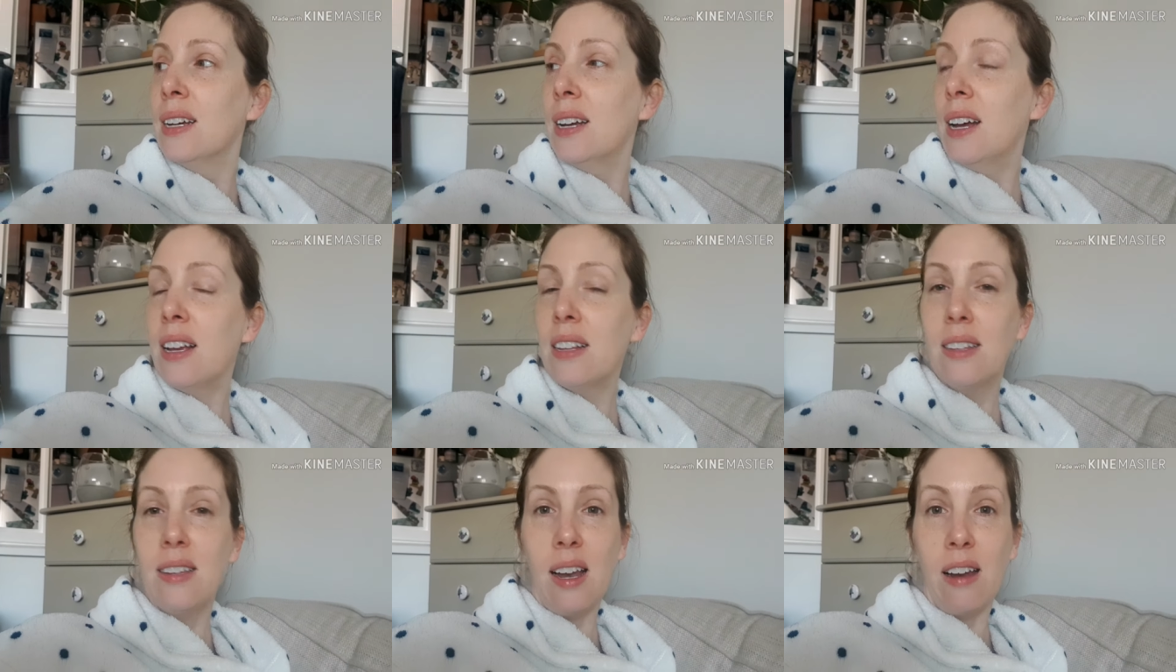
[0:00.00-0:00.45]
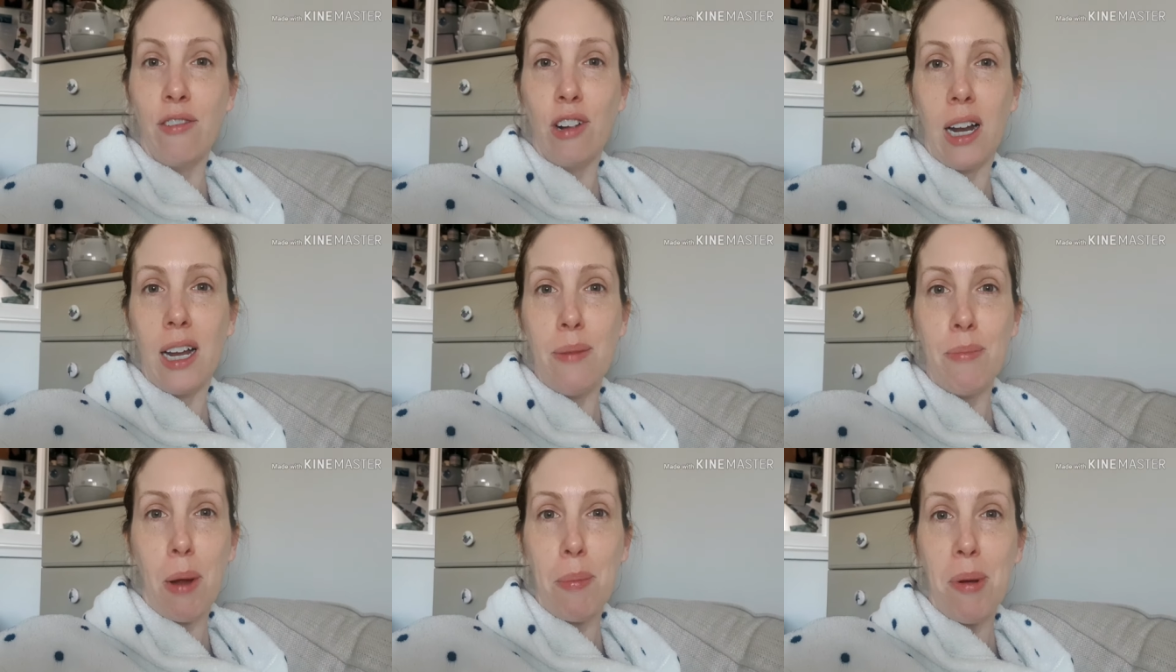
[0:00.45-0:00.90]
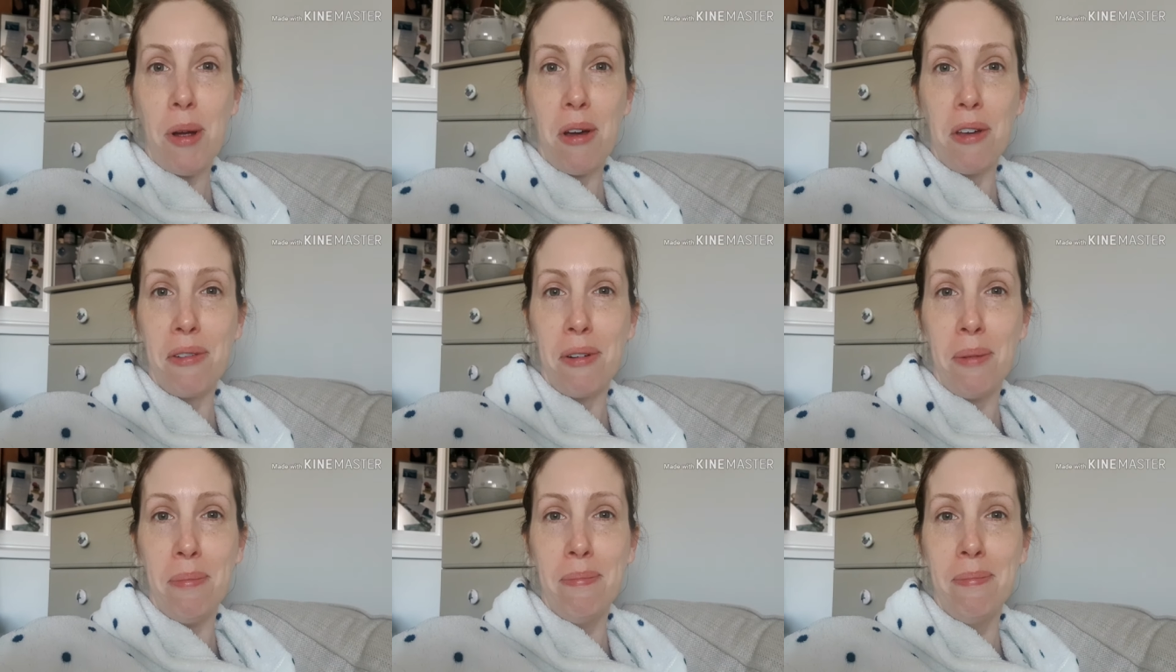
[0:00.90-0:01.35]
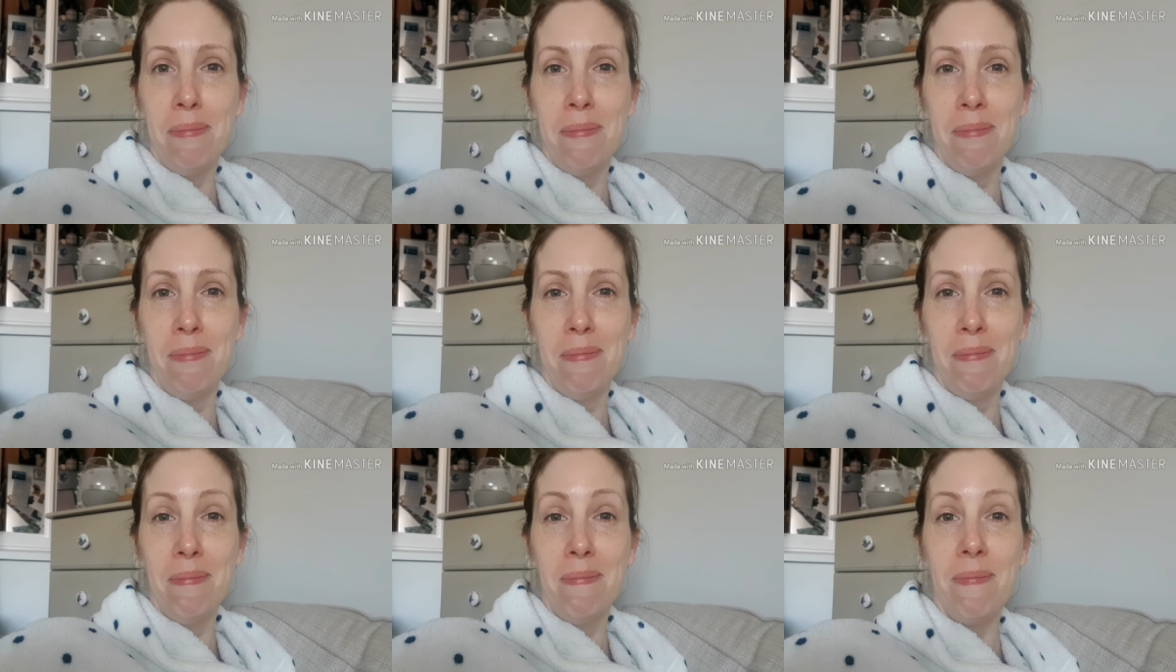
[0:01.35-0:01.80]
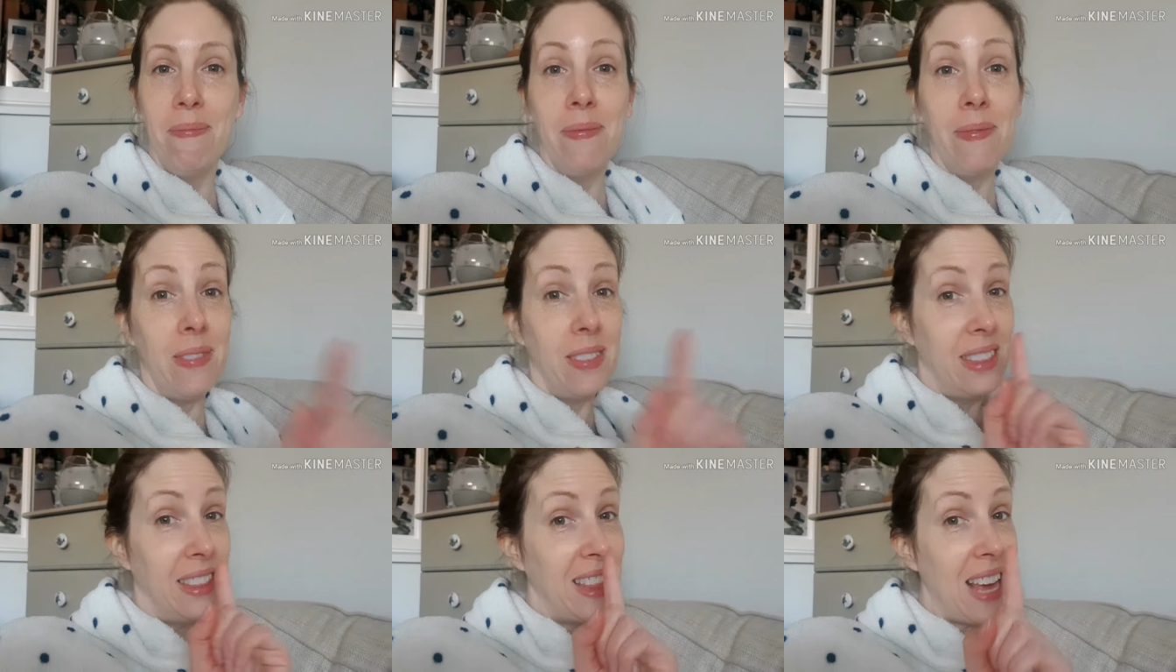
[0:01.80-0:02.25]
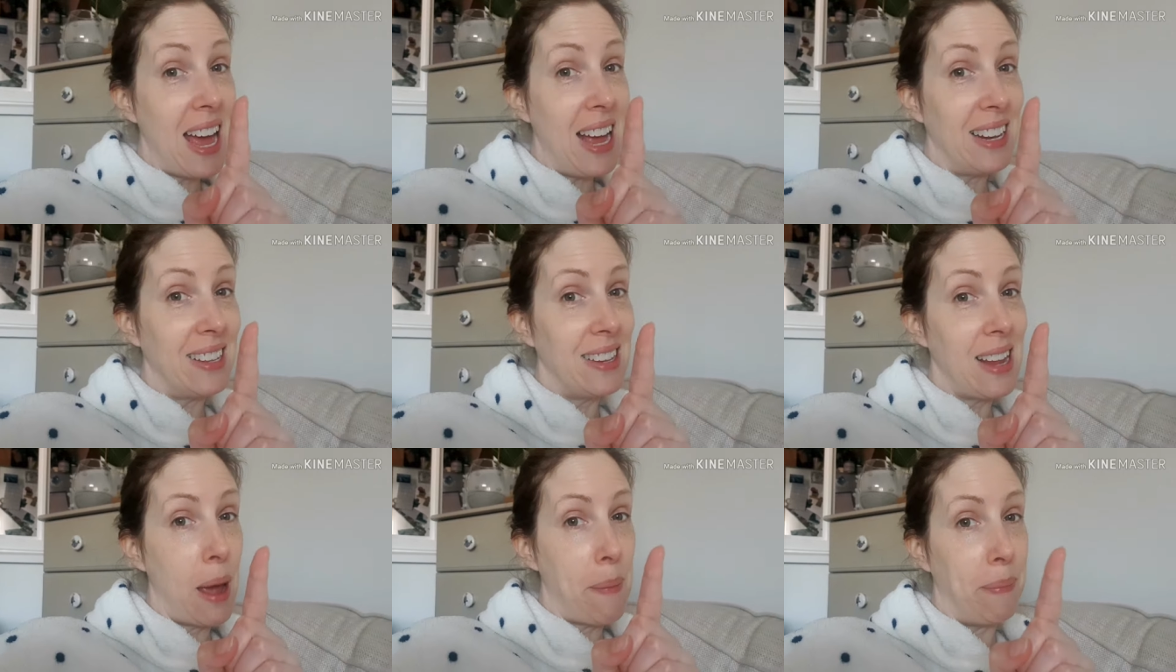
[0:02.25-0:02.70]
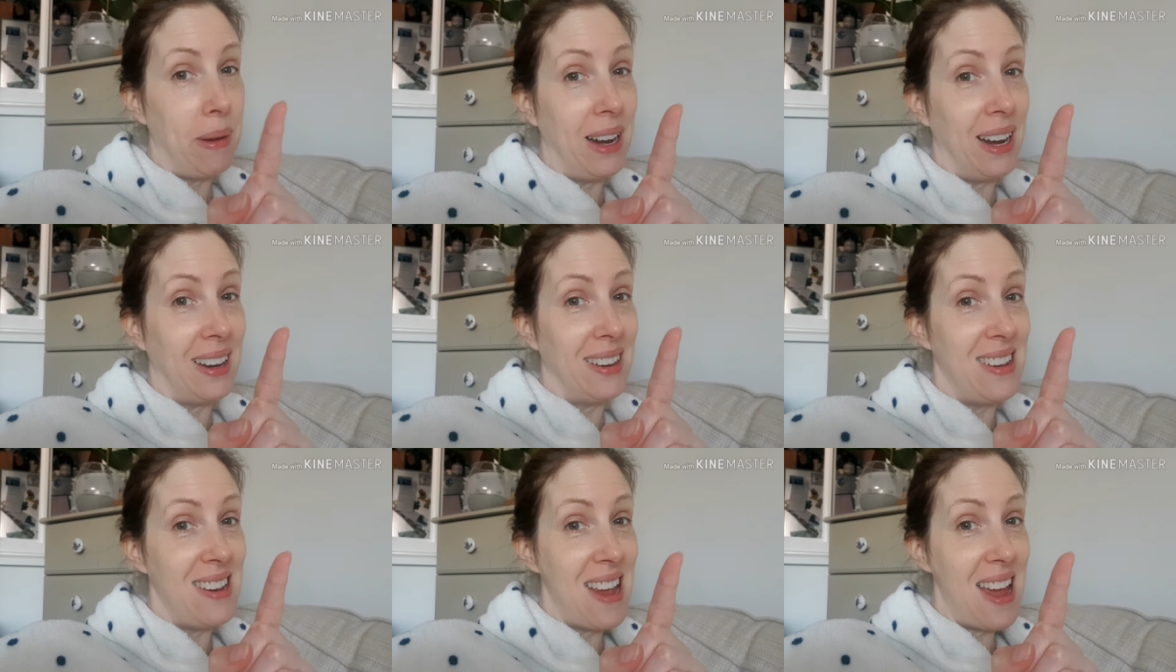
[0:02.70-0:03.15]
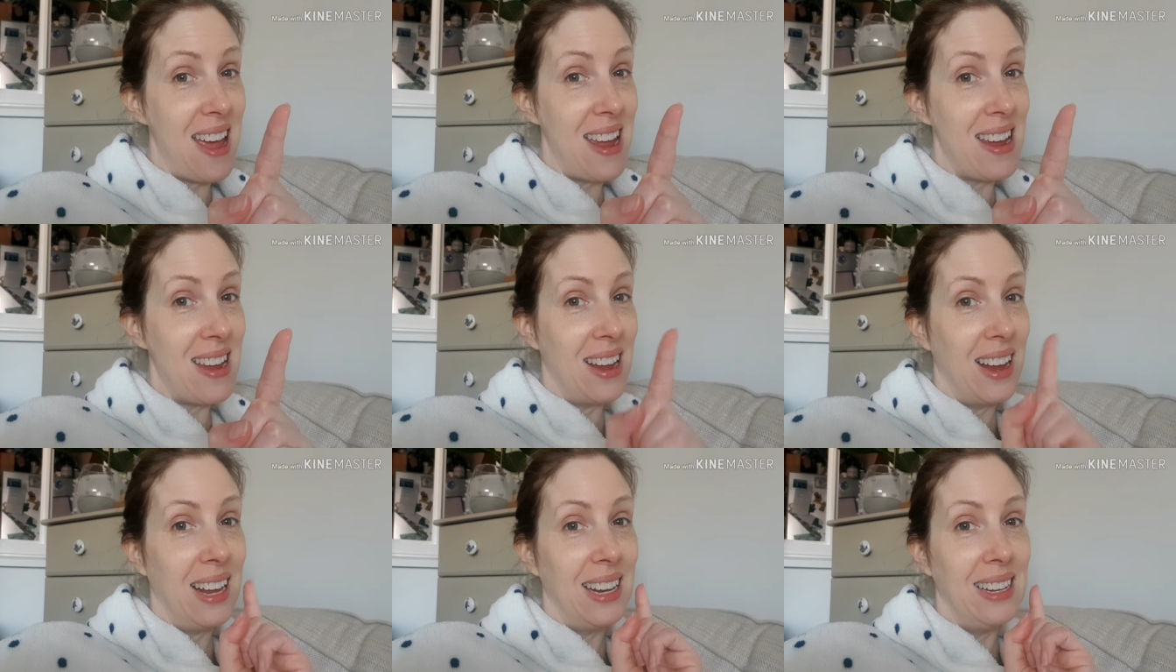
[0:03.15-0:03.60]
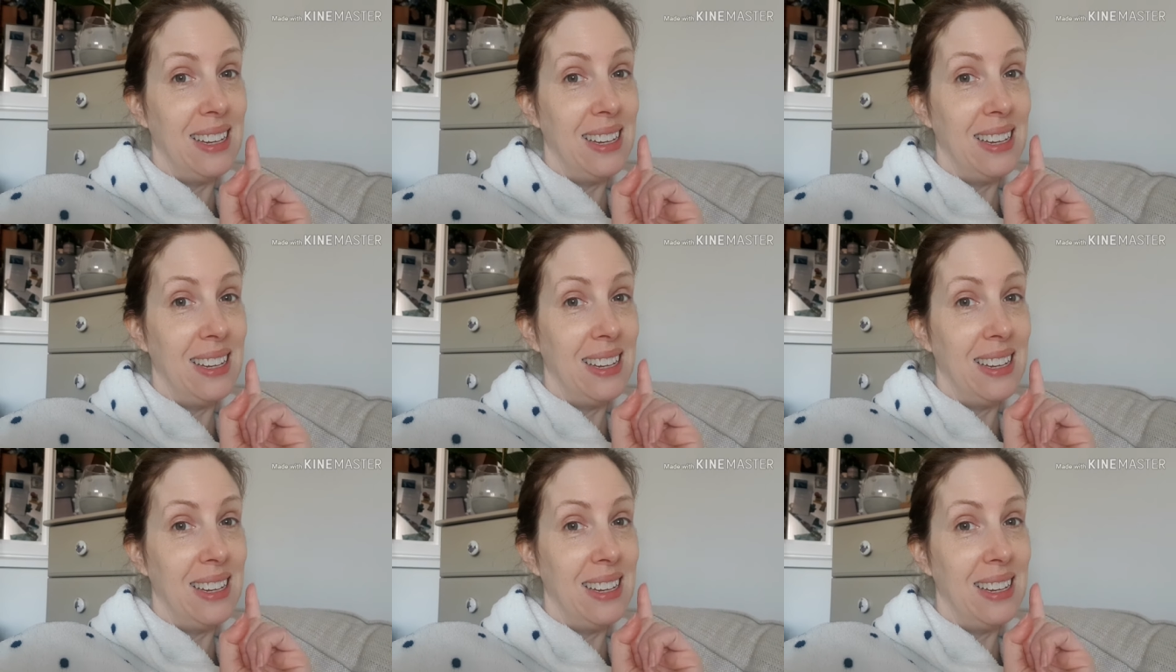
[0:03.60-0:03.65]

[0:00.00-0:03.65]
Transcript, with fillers: I still haven't cleaned my bathroom. That's happening today,